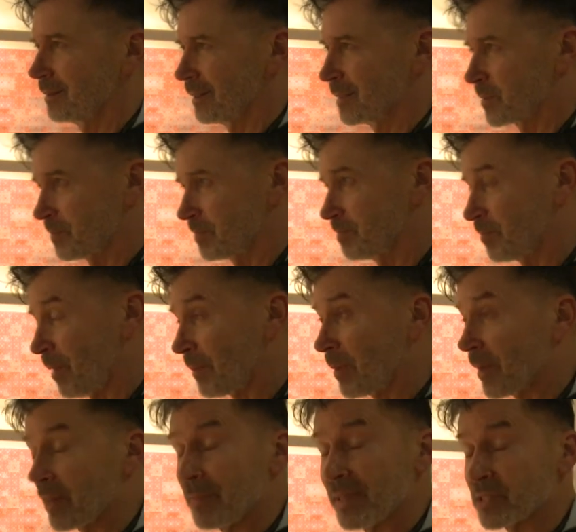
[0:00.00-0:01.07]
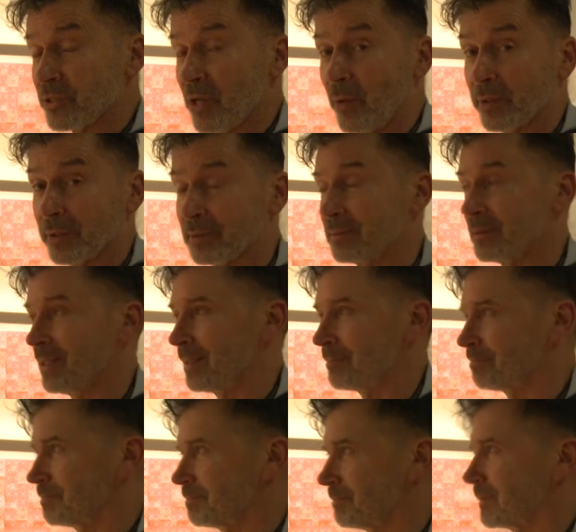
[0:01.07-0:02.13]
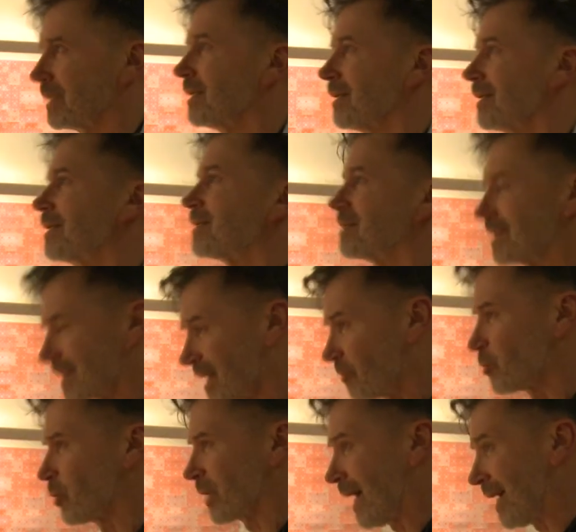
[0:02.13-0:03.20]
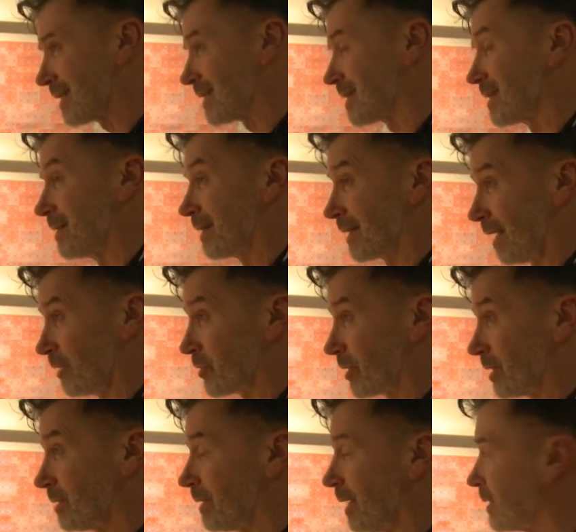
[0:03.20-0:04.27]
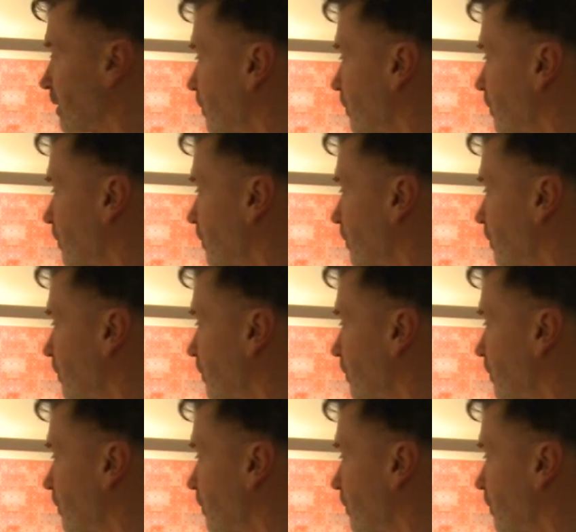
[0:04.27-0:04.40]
is probably one of the best known uh, self-taught artists in the country, and